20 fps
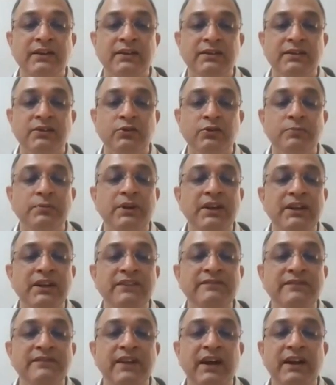you
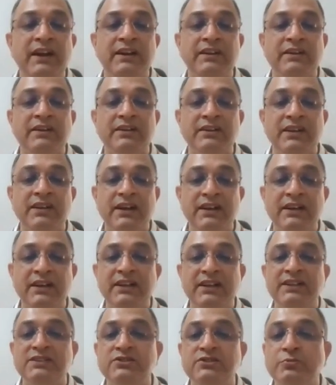believe that that
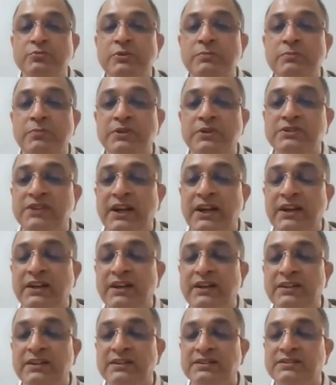needs to be
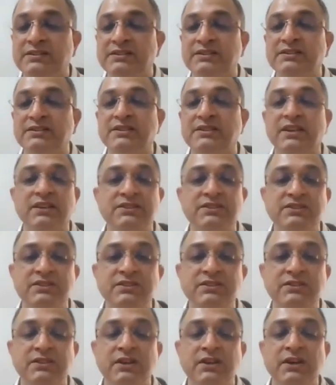presented in this
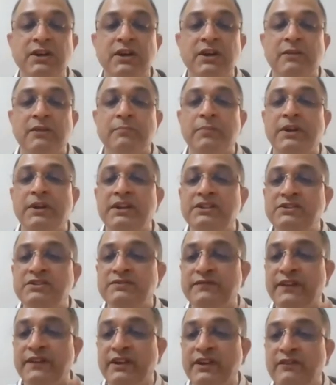discussion, please
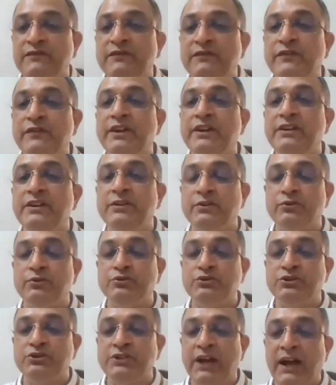feel free
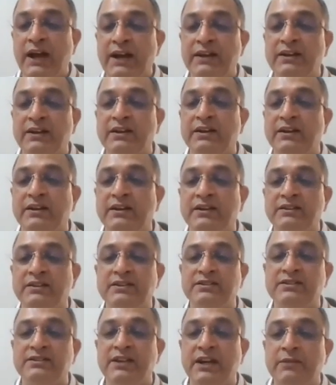to chat in the
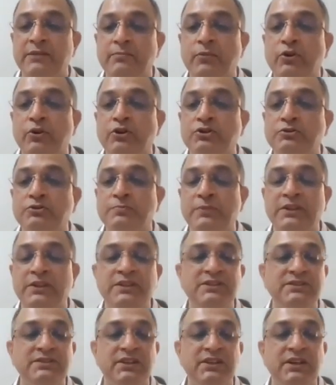chat box.
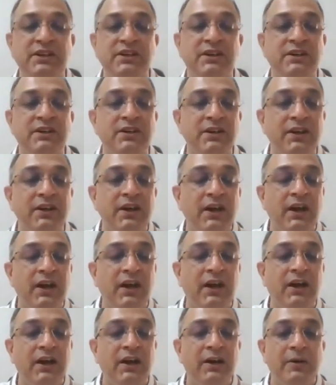Please uh,
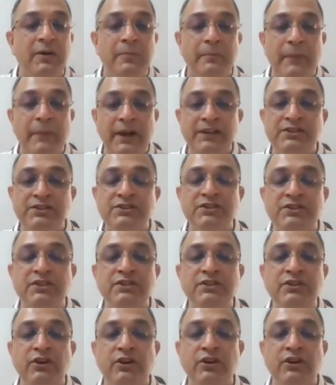uh, mention
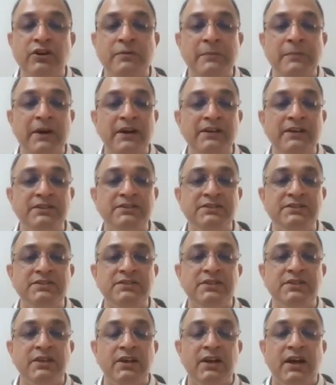your comments.
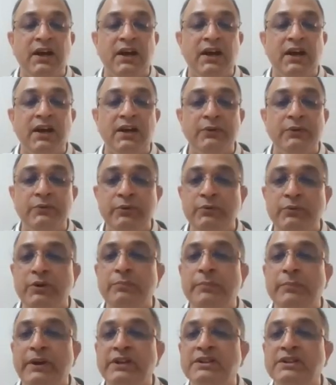Uh, we will
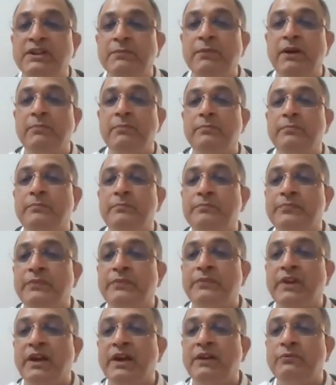pick them up
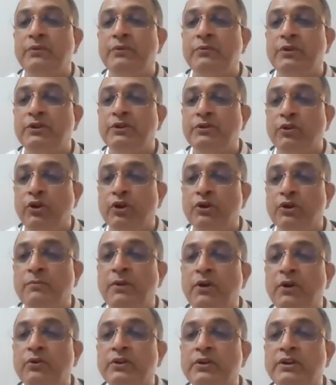and we will talk
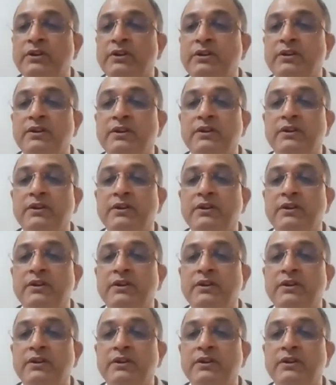about it.